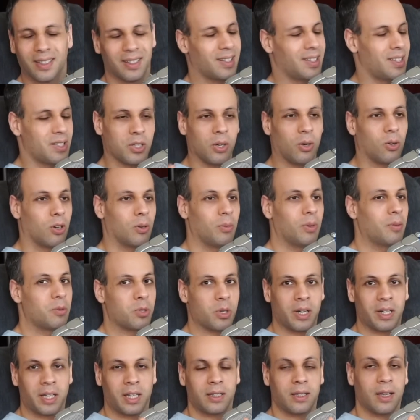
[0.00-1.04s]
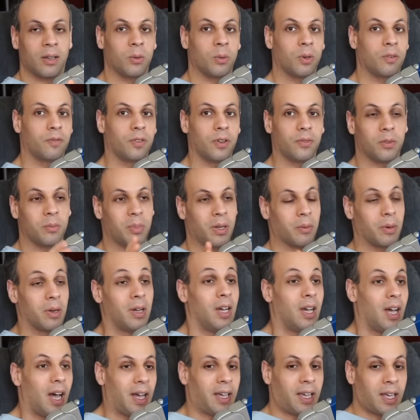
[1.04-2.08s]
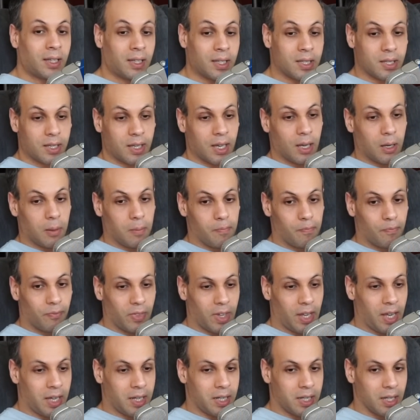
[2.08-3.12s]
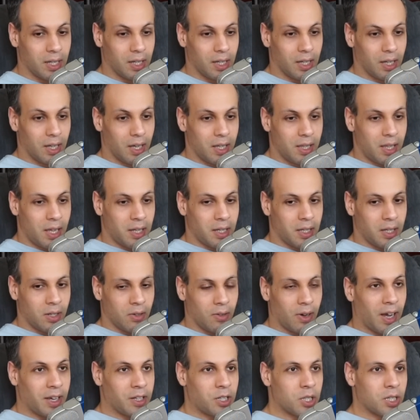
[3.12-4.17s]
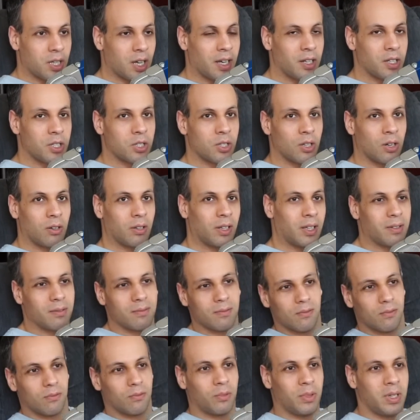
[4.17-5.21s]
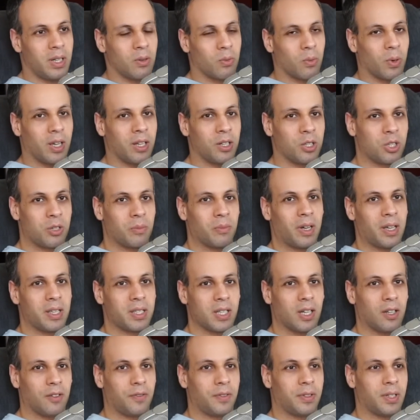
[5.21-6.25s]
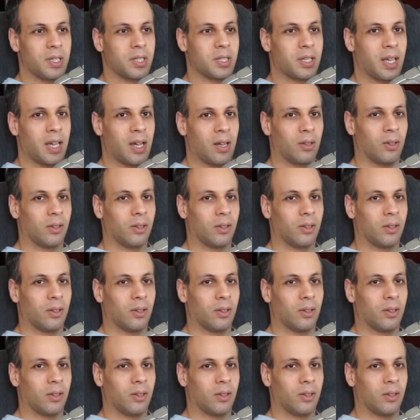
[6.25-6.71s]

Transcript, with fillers: It's horrible. I'm trying to get down to 150. But anyway, I get in the scale and then, you know, I just kind of start like rearranging myself in the scale.